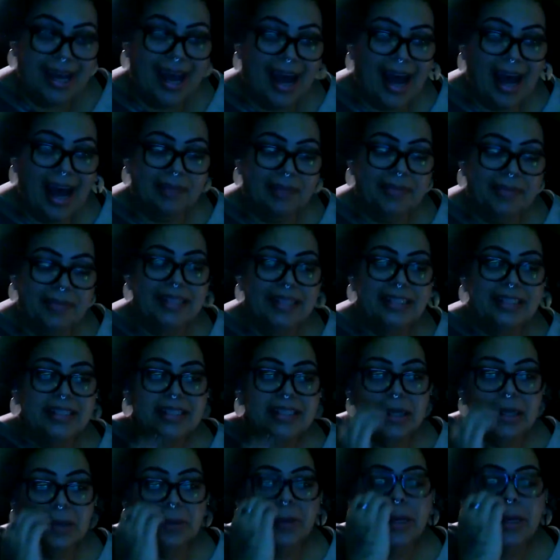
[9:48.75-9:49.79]
And
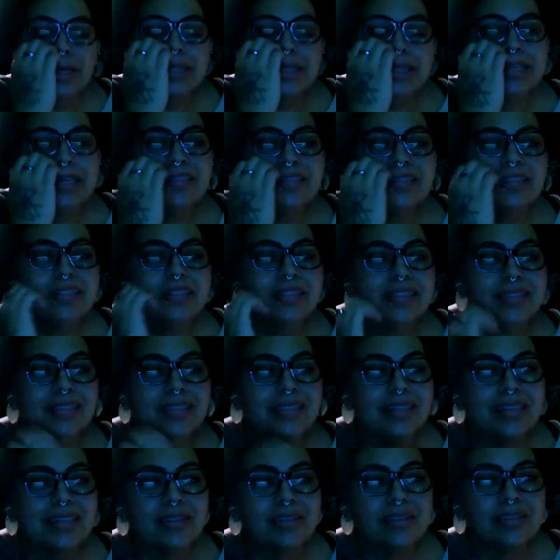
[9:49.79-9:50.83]

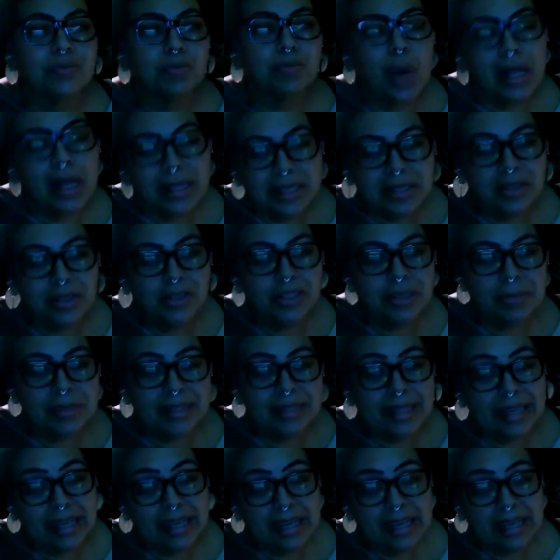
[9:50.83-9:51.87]
it's well and good to be
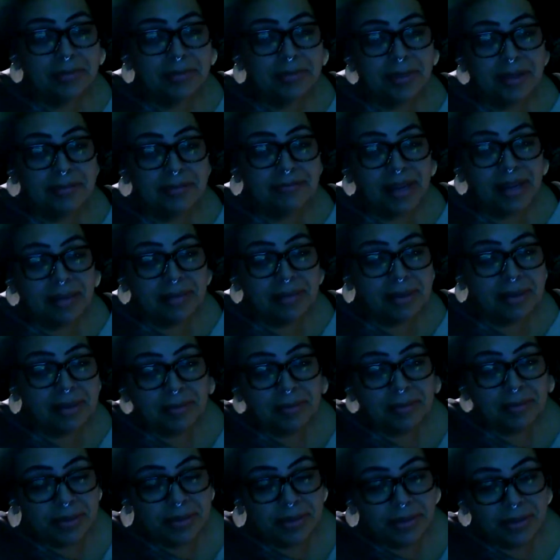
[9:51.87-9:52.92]
like, oh, my family
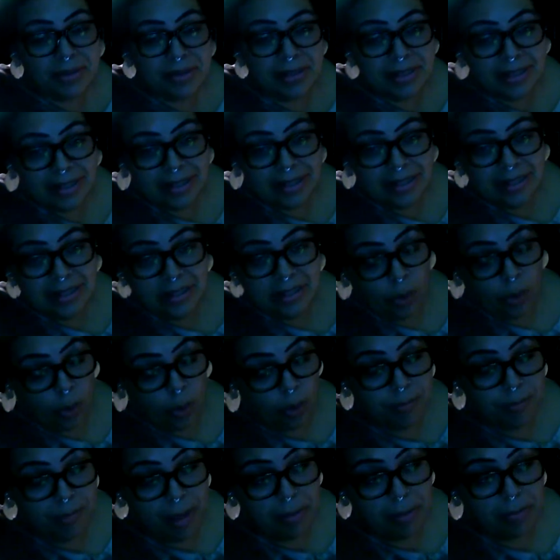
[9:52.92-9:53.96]
member or
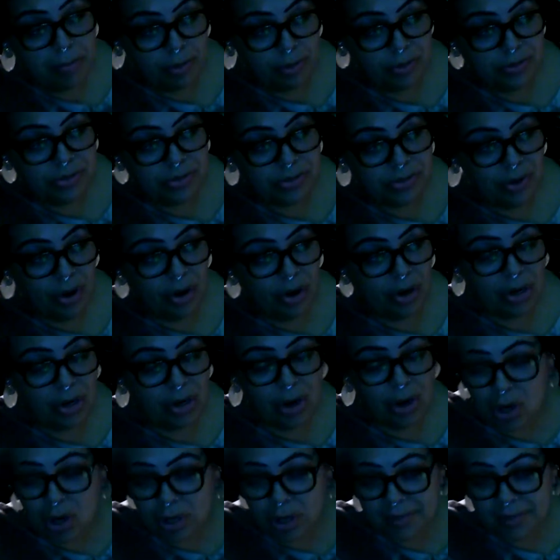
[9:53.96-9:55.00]
members are
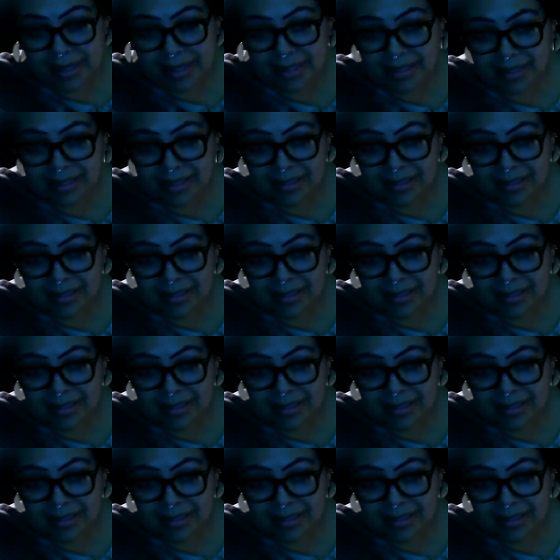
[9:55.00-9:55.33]
karmic,